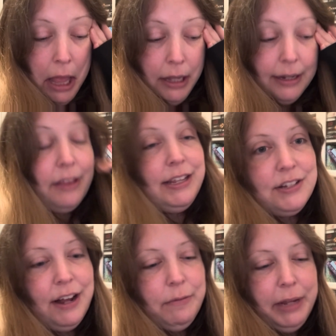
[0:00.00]
now that he's
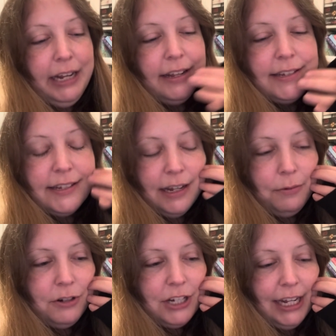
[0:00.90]
not having peanuts, I was like,
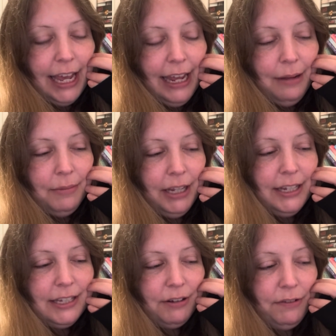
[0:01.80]
what shall I get him?
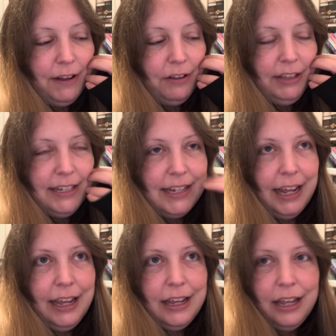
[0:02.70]
So I found these
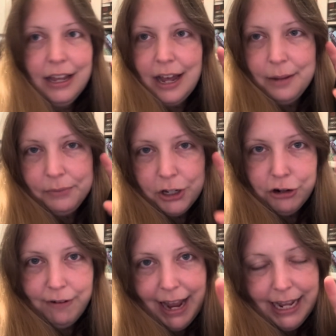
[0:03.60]
like
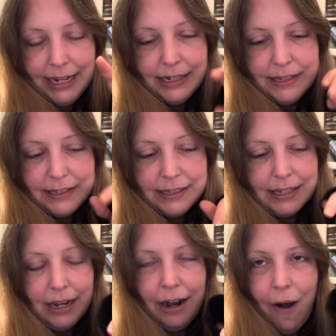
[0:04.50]
Graze
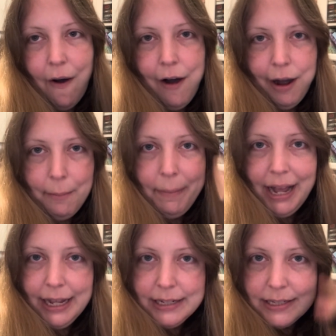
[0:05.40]

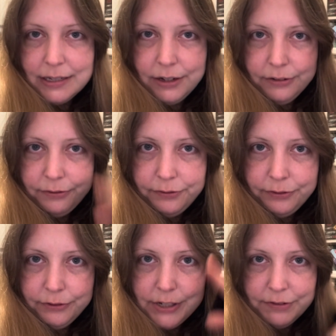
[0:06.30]
bags of
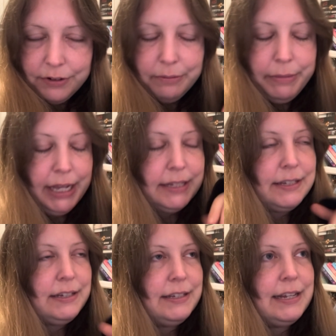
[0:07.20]
different
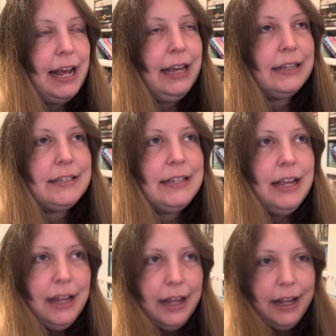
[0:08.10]
mixed snacks,
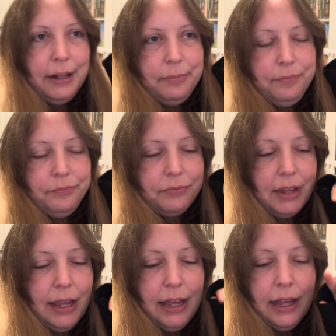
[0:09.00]
and
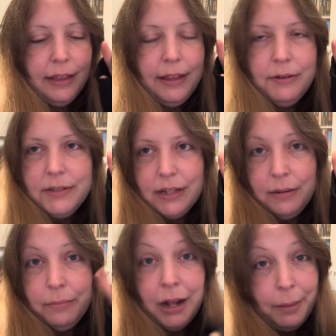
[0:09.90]
there was a
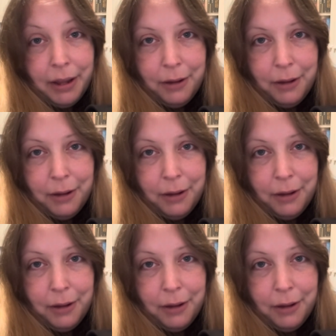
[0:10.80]
Marmite